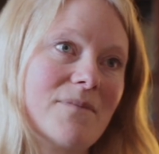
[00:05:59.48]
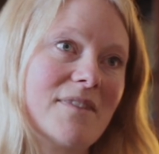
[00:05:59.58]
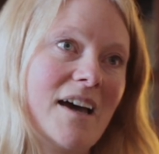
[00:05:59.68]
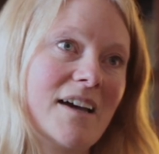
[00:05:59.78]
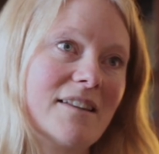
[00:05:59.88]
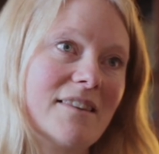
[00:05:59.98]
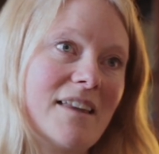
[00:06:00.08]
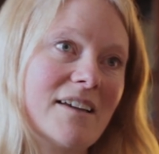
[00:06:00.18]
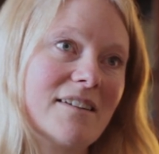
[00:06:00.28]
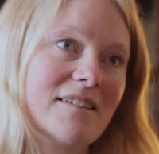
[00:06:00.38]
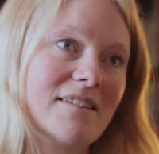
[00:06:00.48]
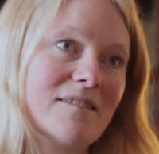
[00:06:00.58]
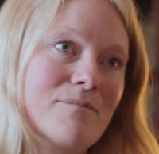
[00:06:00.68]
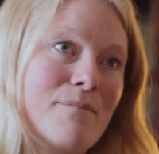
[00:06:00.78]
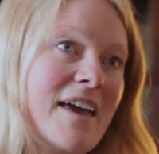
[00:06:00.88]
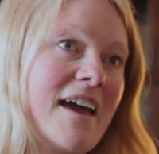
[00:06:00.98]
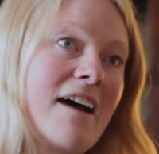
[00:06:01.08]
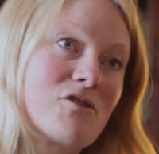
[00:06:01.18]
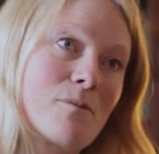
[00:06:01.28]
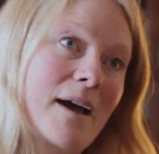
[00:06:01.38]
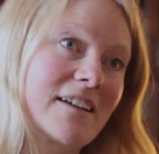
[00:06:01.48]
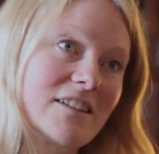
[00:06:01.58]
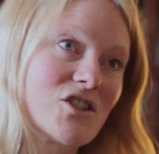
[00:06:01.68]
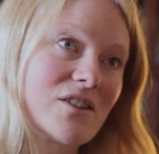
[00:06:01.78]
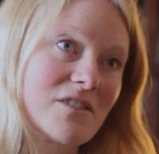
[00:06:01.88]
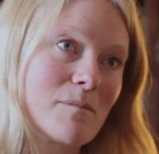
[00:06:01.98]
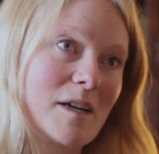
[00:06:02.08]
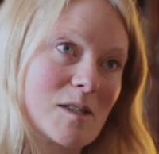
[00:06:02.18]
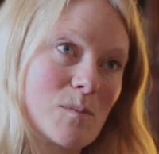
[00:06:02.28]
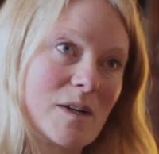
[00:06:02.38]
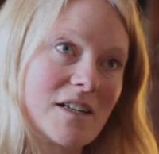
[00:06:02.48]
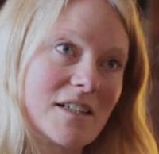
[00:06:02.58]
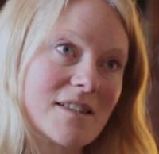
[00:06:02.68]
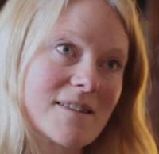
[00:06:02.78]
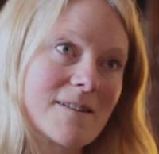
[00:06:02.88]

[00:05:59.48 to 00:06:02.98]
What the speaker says: That may have dramatically shifted my experience.